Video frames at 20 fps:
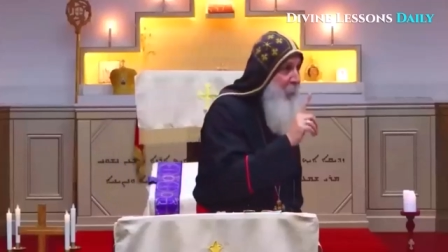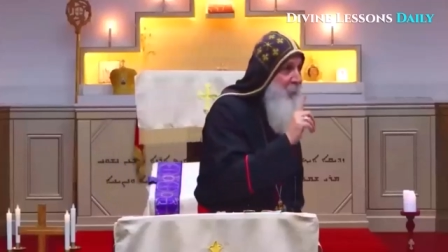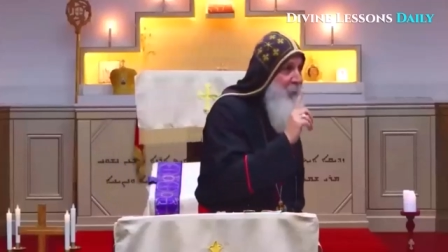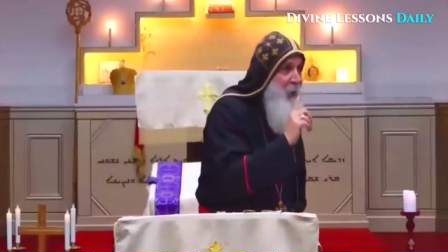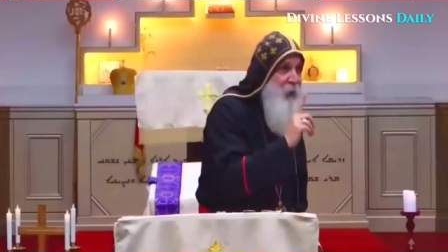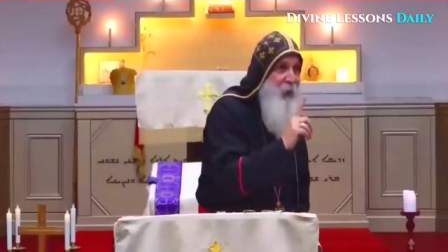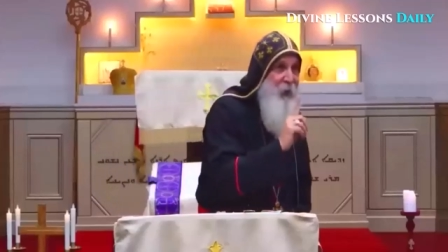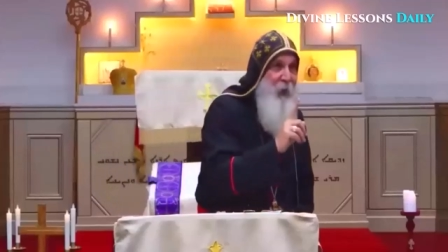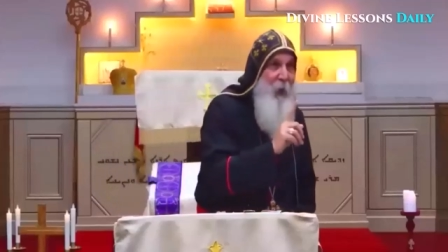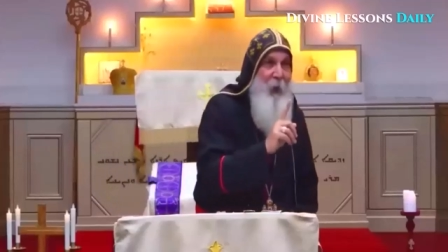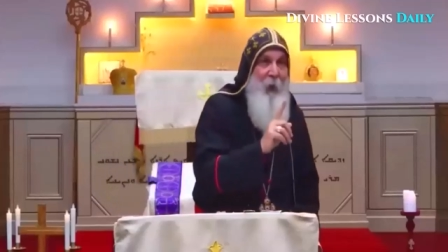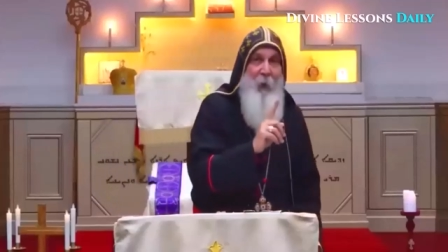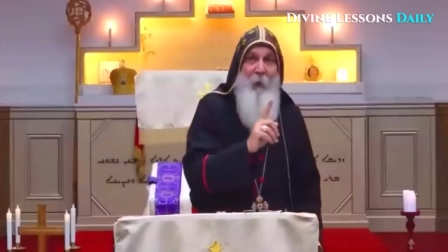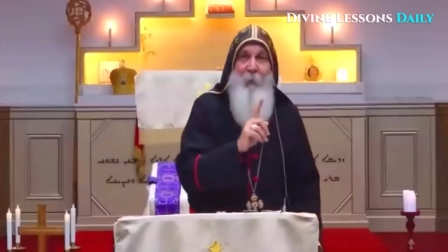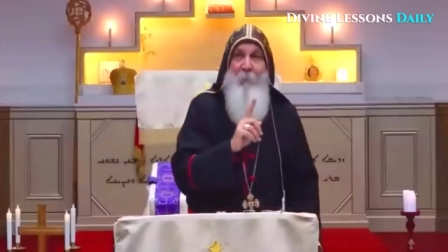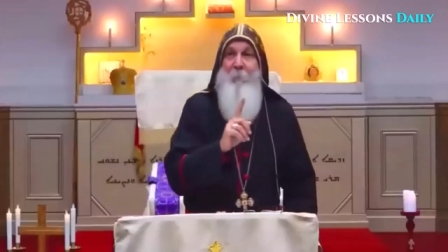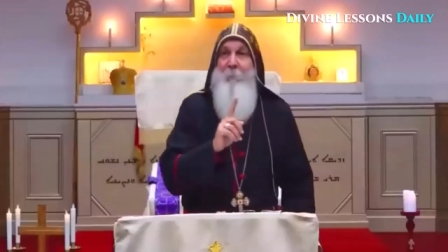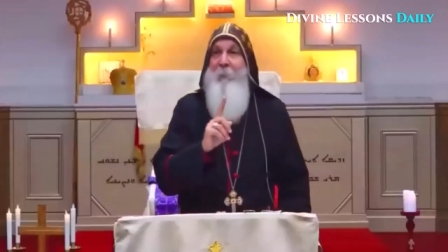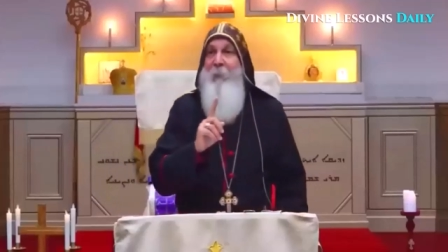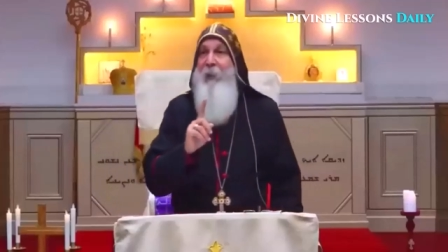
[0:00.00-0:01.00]
up the
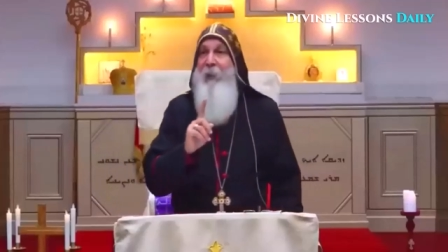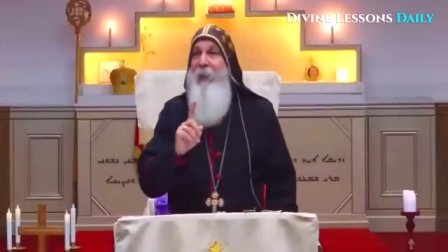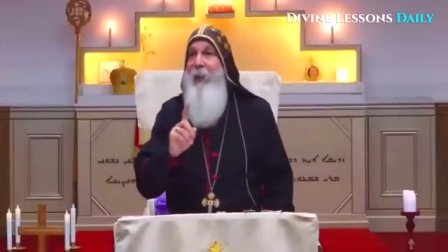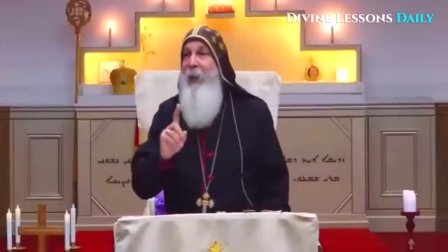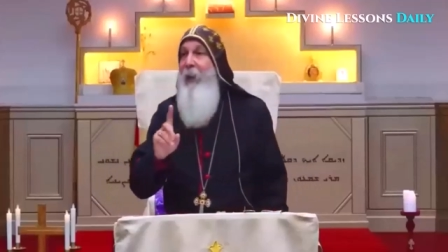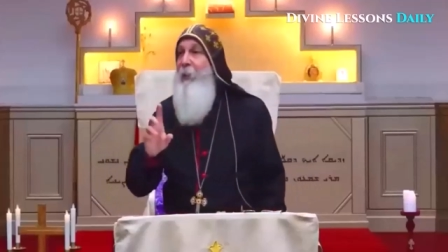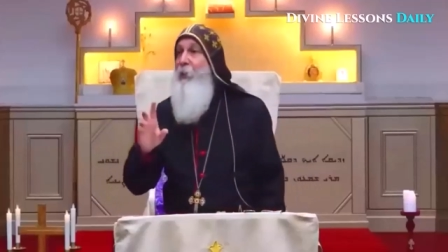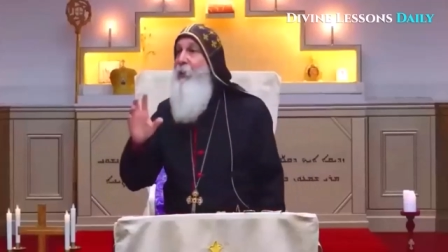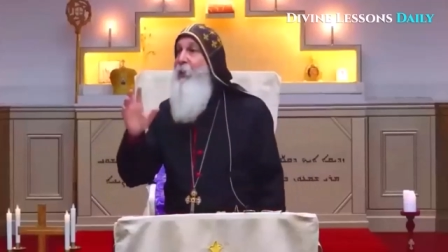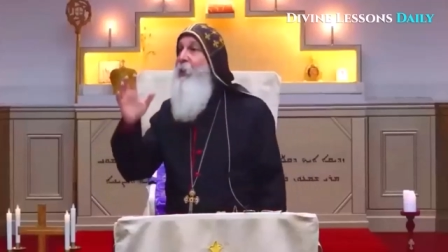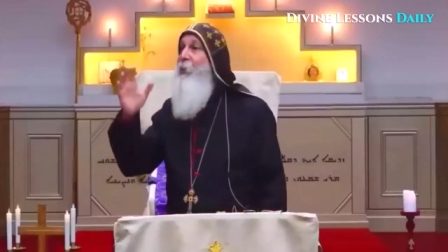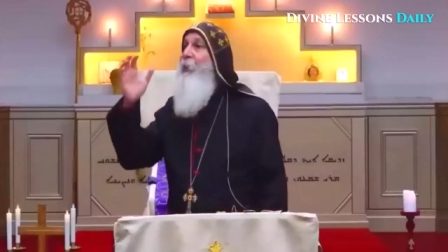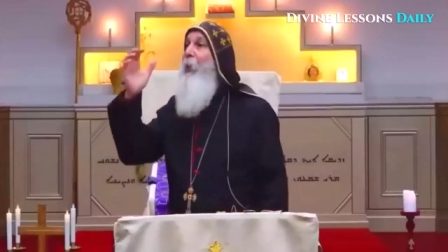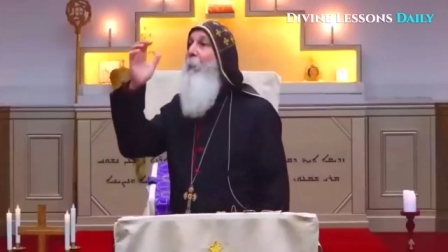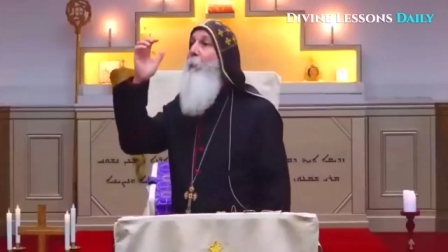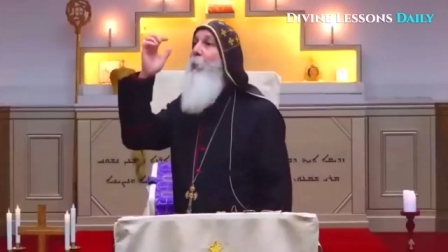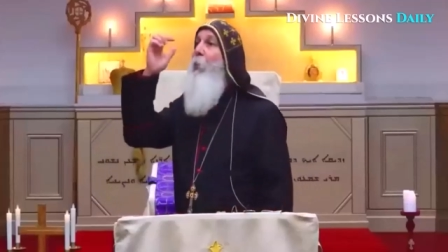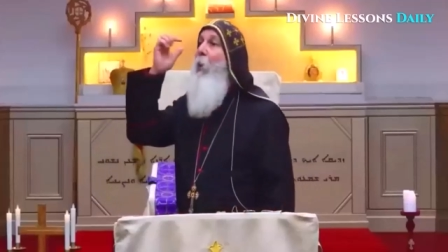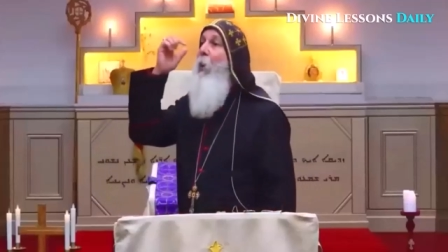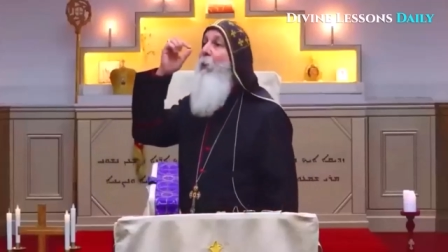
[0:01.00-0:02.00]
soul is the
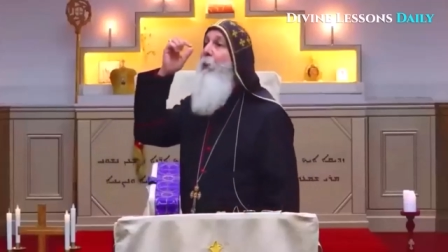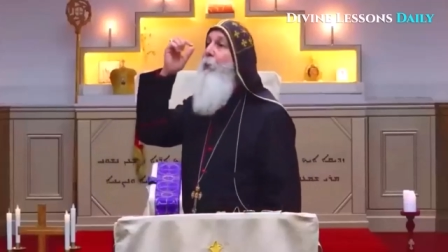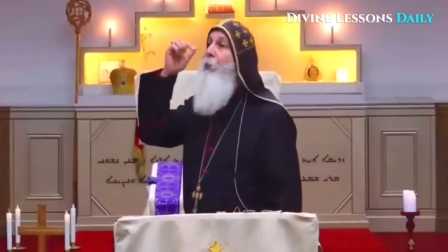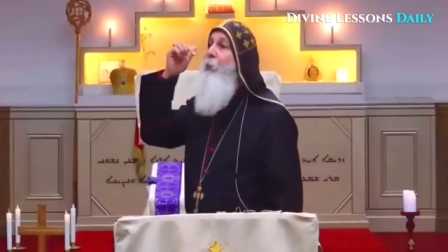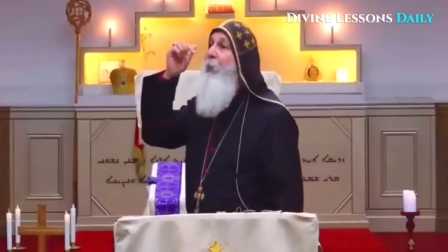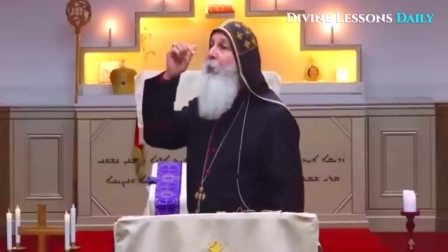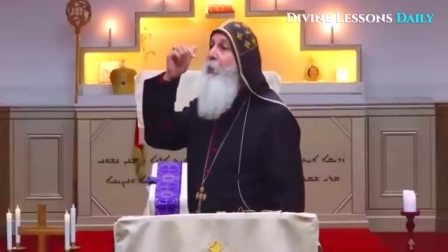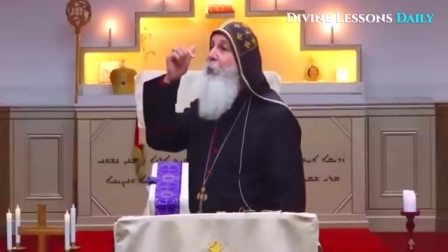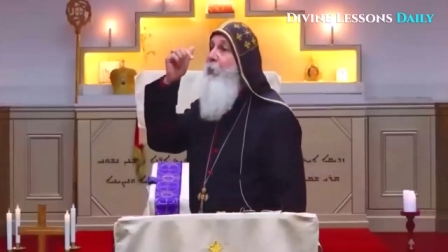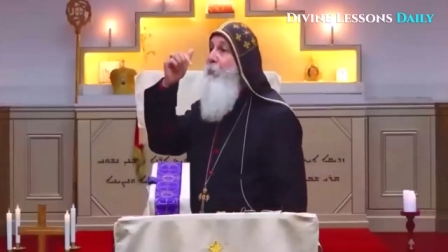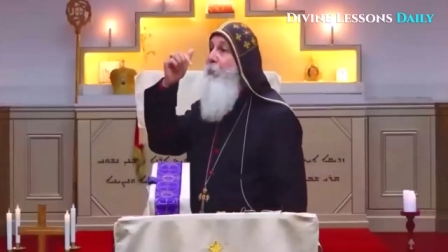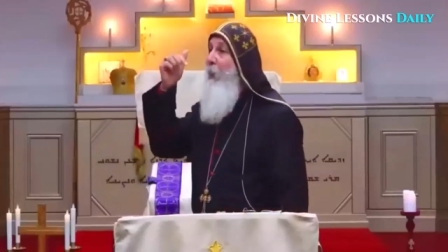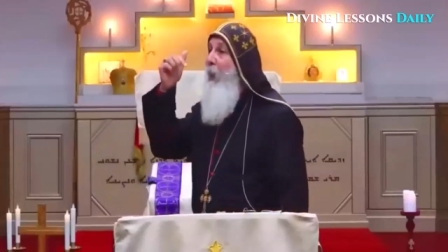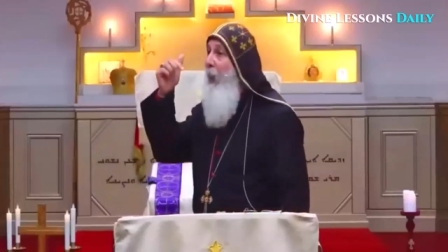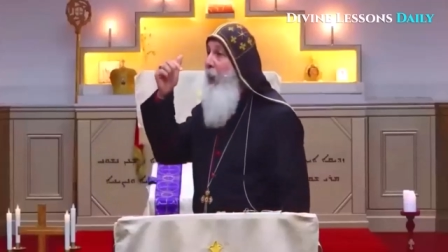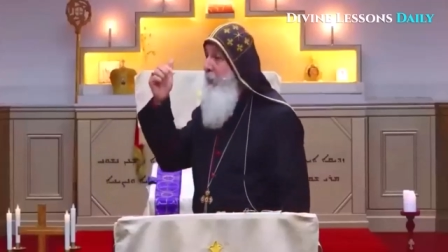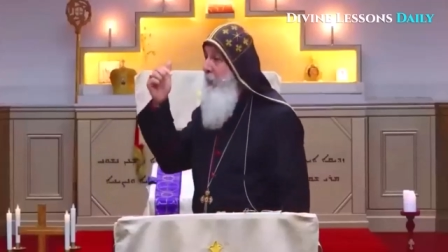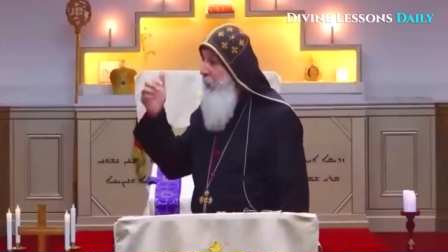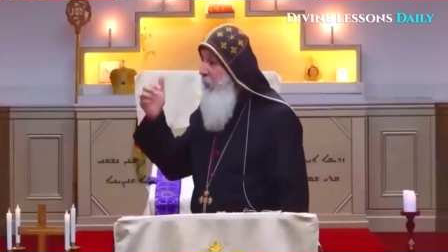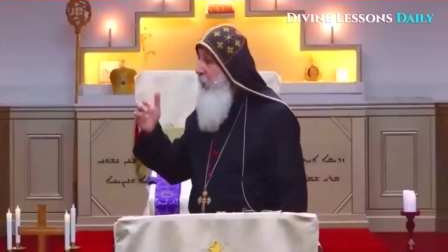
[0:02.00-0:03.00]
subconscious
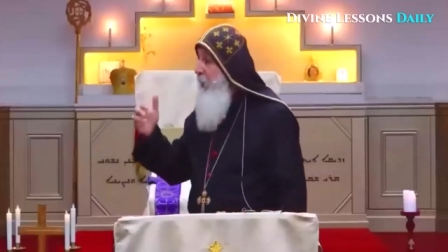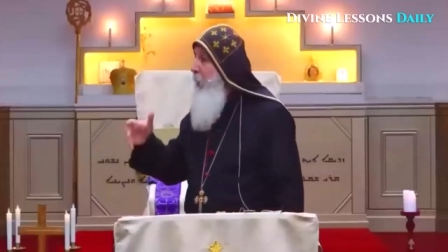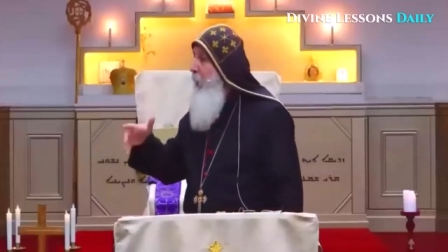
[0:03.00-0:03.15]
mind.